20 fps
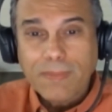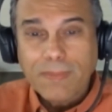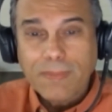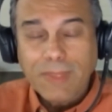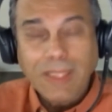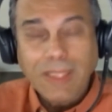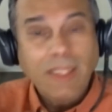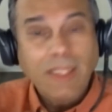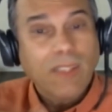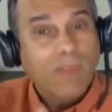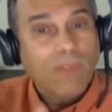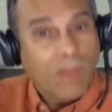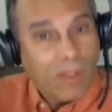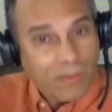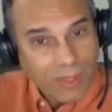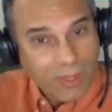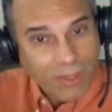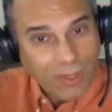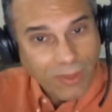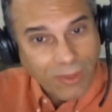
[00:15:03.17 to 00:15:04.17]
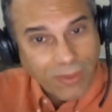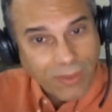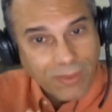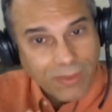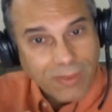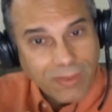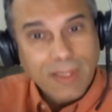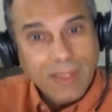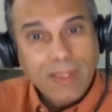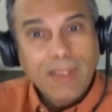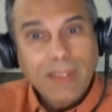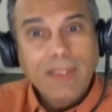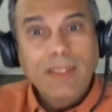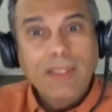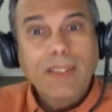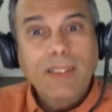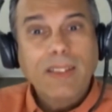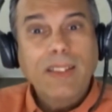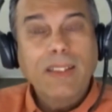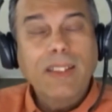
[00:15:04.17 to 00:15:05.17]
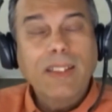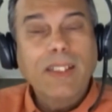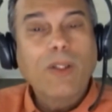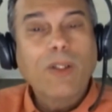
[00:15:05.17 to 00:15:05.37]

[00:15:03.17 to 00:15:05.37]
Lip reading: They evolved here, and